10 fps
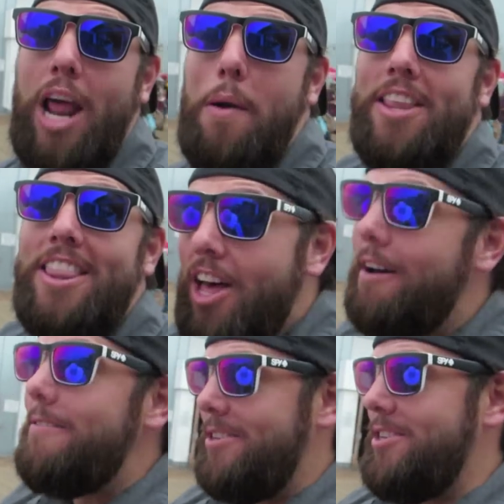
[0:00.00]
What I would
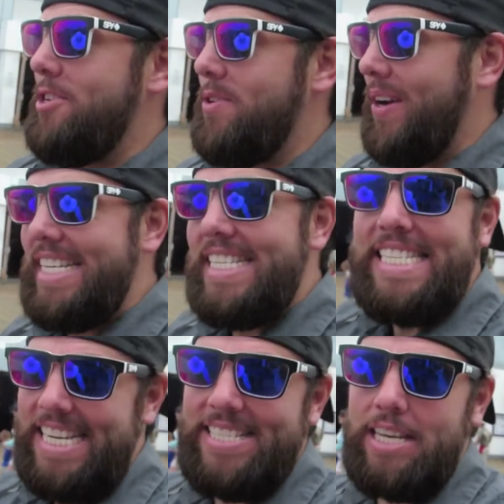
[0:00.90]
love to do is
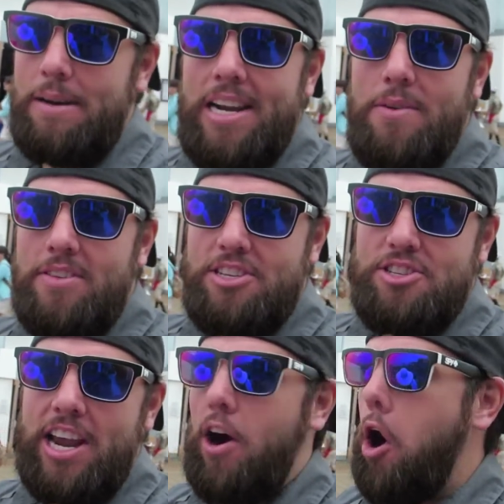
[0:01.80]
see somebody with a
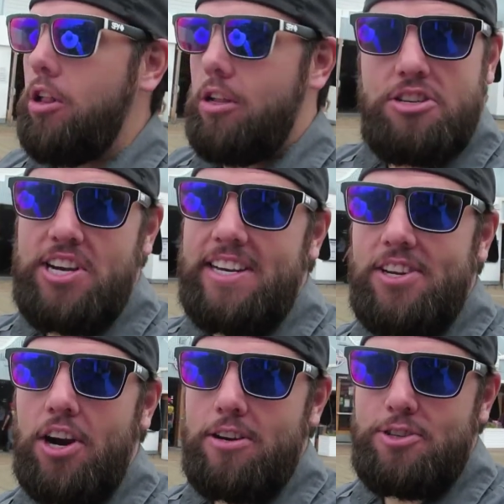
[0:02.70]
Shaytards or
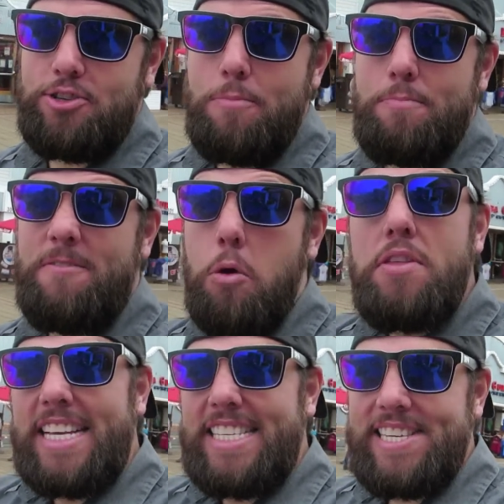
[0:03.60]
Shaytards shirt before
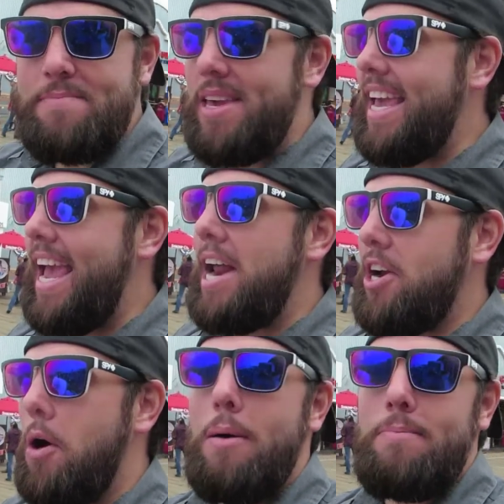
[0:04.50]
they see me and
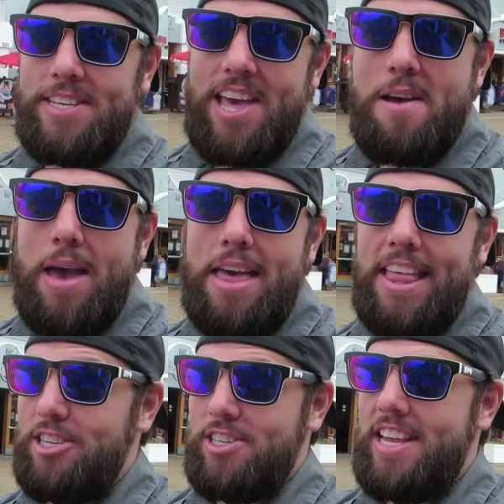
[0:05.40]
go up to them and
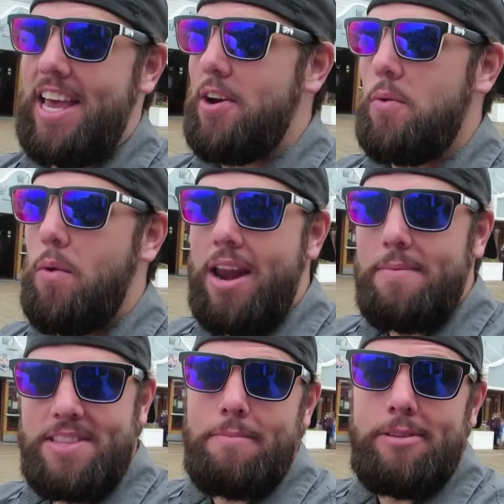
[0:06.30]
then just like go right up
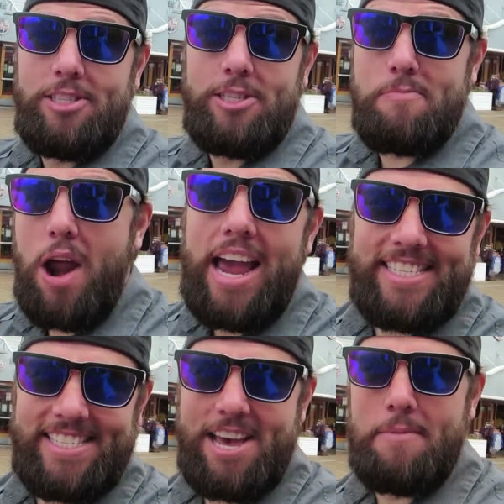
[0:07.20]
to them and
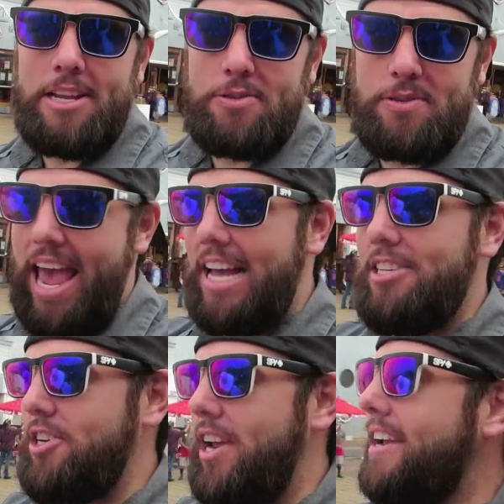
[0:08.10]
surprise them and do the
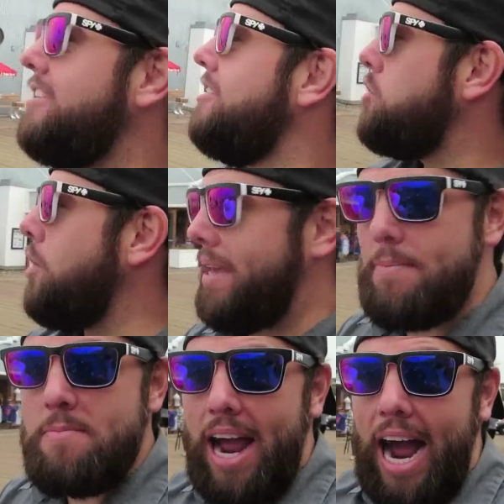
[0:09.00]
handshake. So I'm
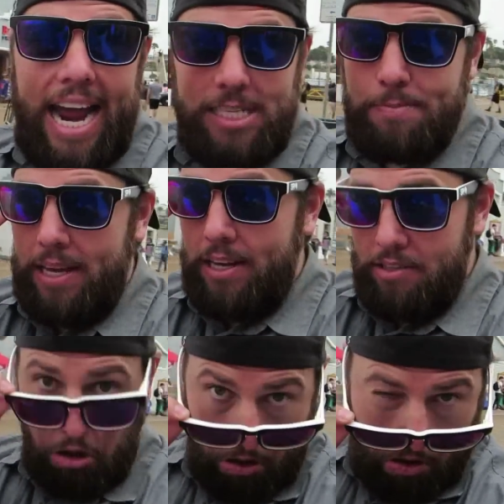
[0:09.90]
keeping my eyes peeled
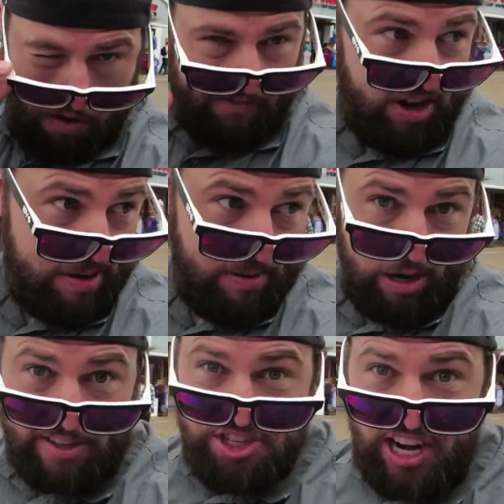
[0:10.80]
for anybody
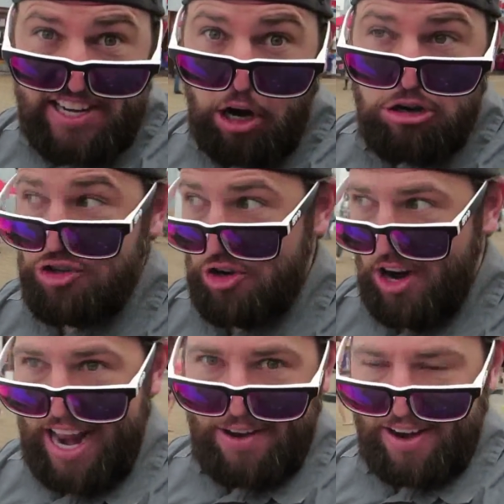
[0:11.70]
with a Shaytards shirt on out